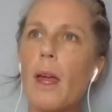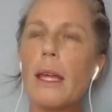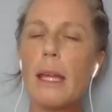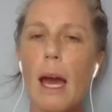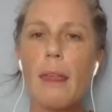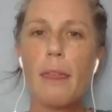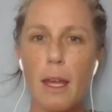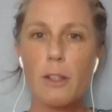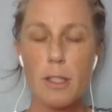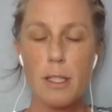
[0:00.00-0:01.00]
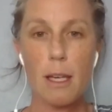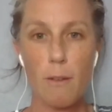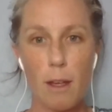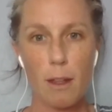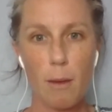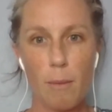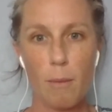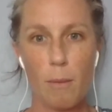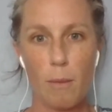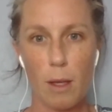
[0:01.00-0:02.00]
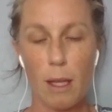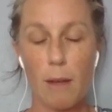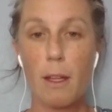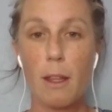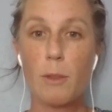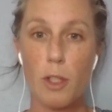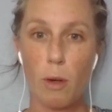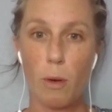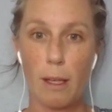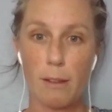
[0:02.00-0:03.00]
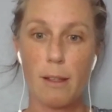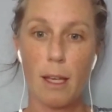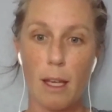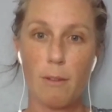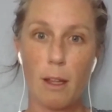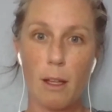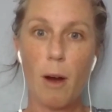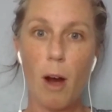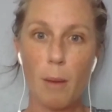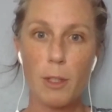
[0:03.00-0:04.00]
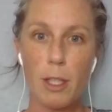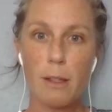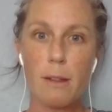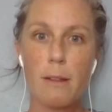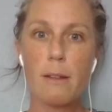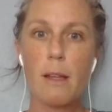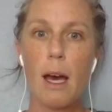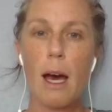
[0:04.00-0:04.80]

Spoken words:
I think just giving them choice and giving them options,